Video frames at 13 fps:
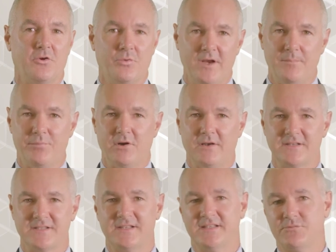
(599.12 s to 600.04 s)
credit
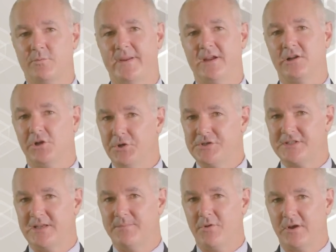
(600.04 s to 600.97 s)
policies will be
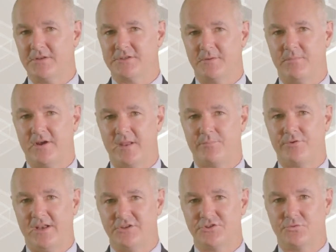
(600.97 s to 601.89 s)
closely monitored by the
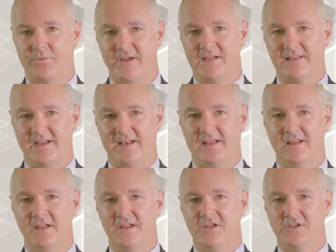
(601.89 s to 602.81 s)
prudential regulator
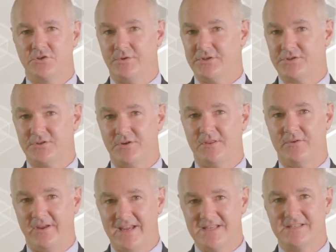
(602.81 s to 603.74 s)
to ensure
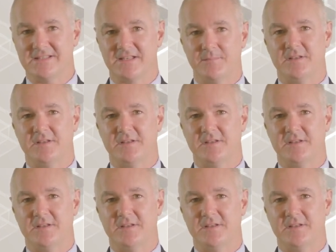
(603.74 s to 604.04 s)
there isn't a